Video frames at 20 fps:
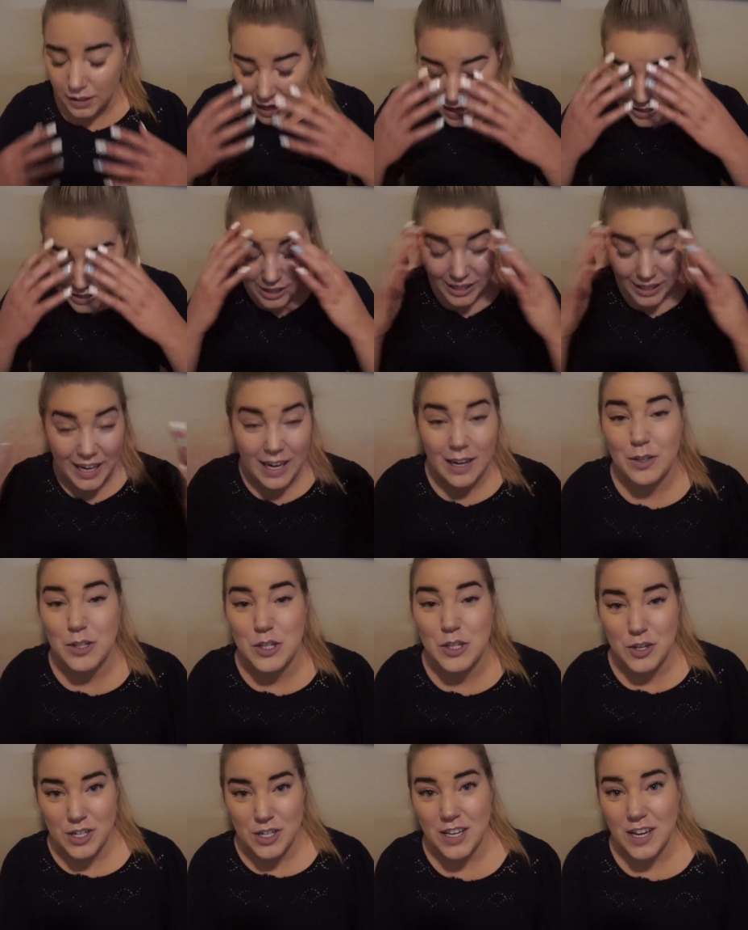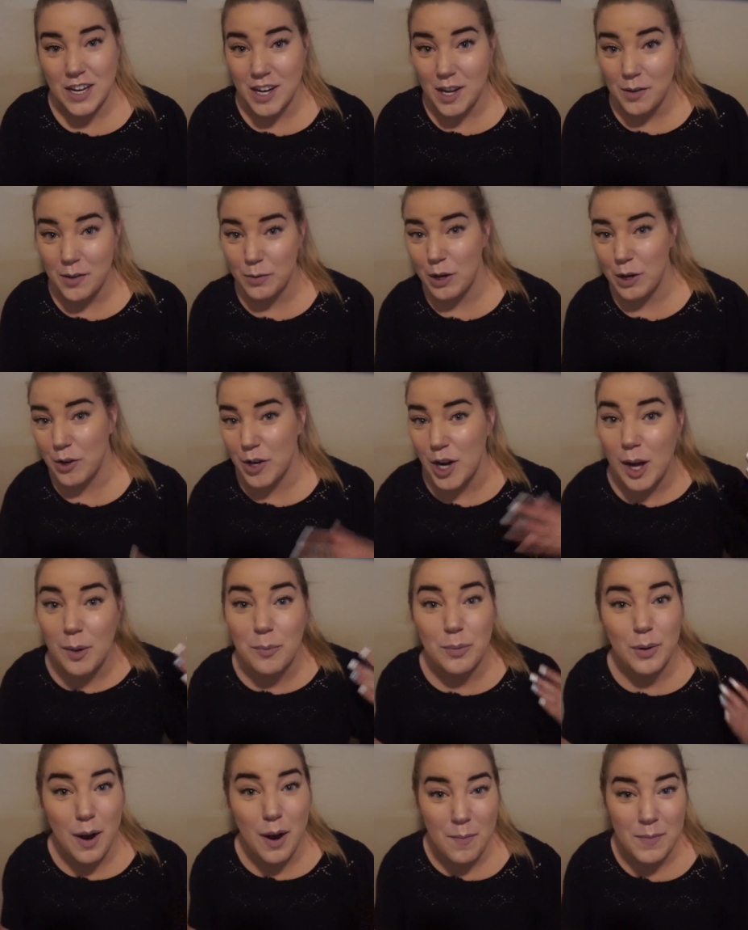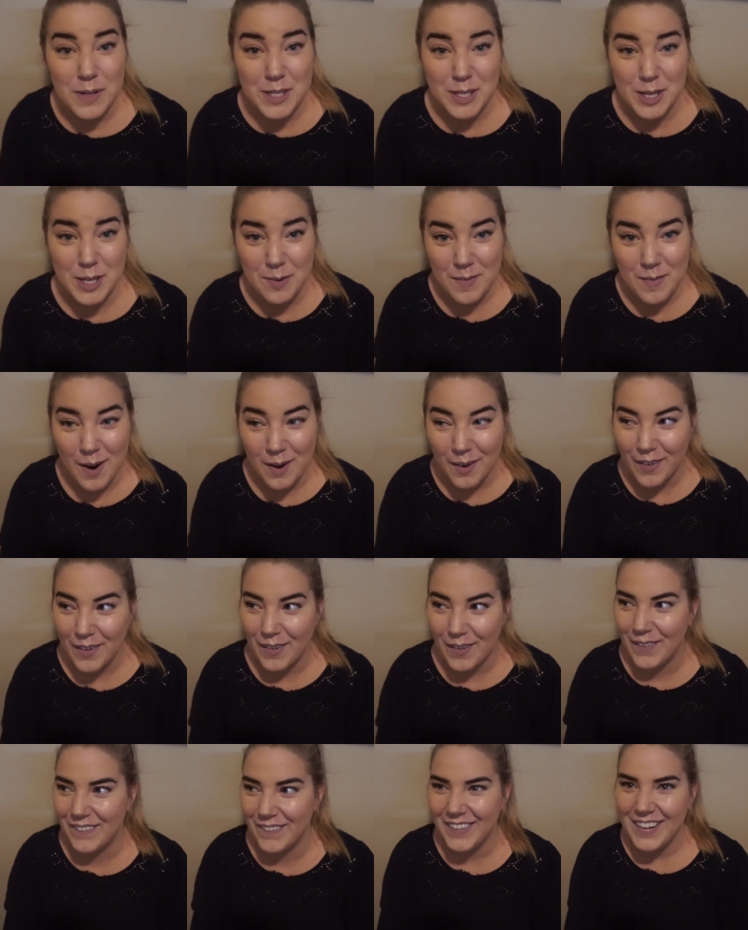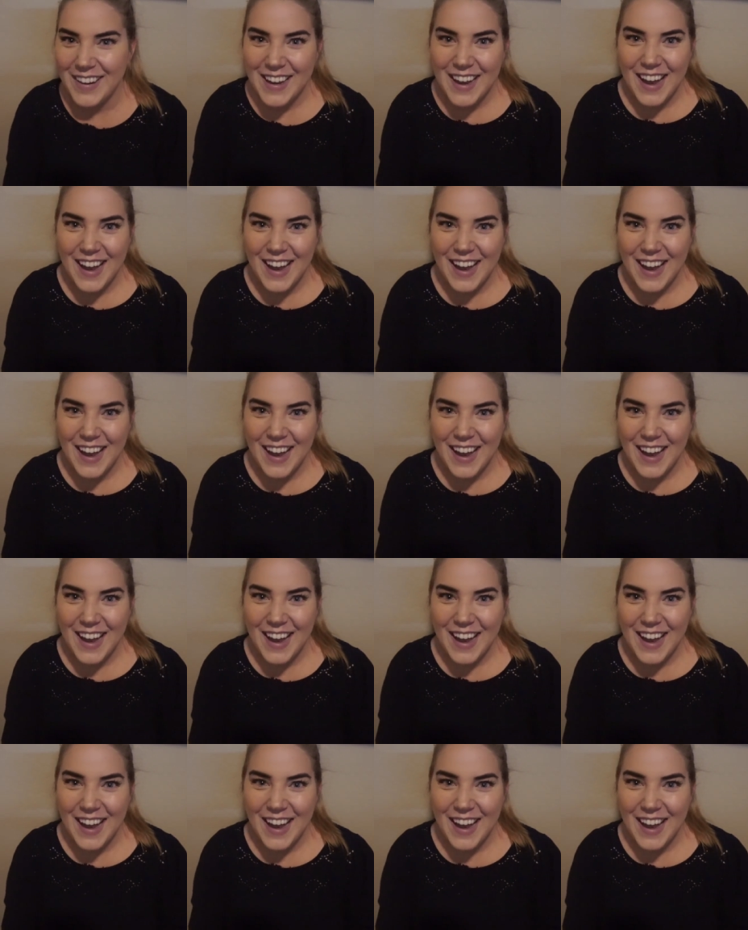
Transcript: gosh, I can't stress it enough, we are not promised tomorrow.